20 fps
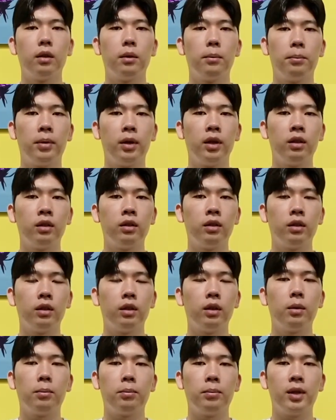P,
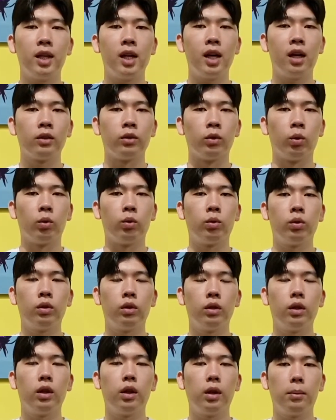piano,
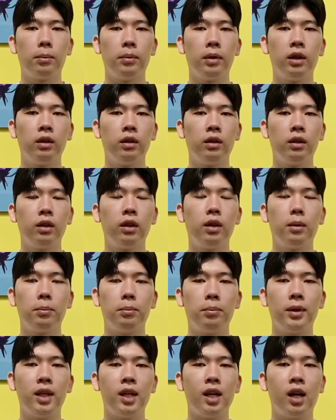P,
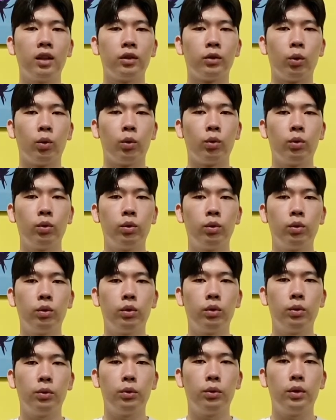piano,
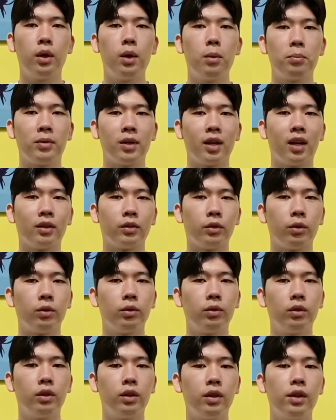piano.
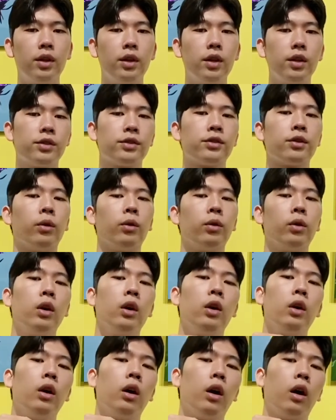So,
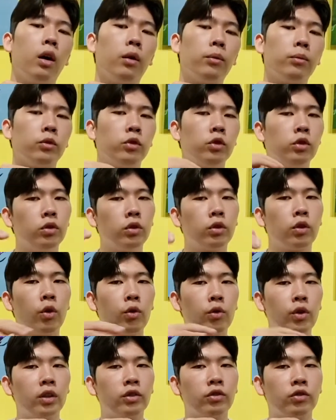do you know
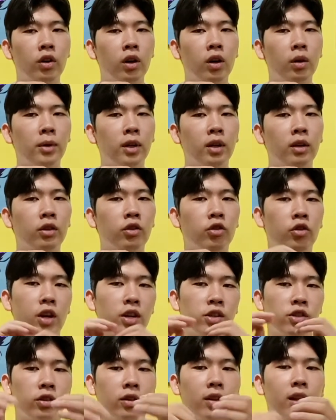Korean drama
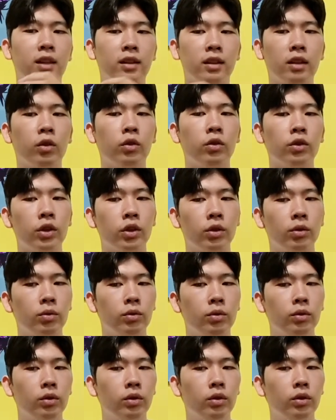Crash Landing on You?
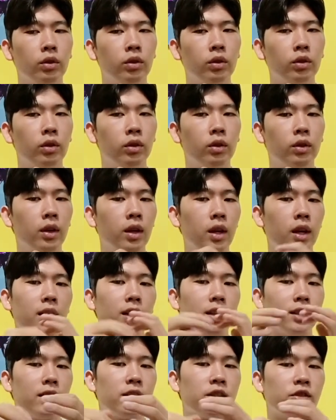
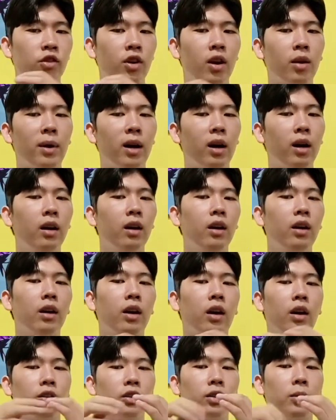In this drama,
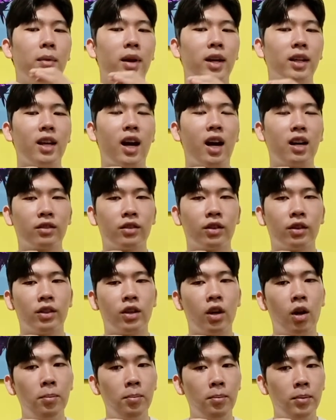the main actor
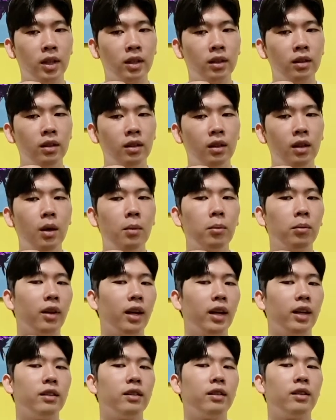Hyun-bin
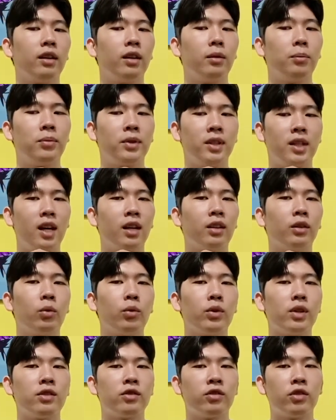played the piano
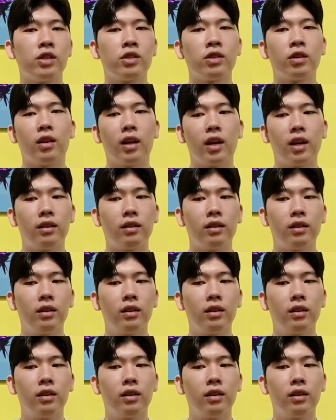in Switzerland.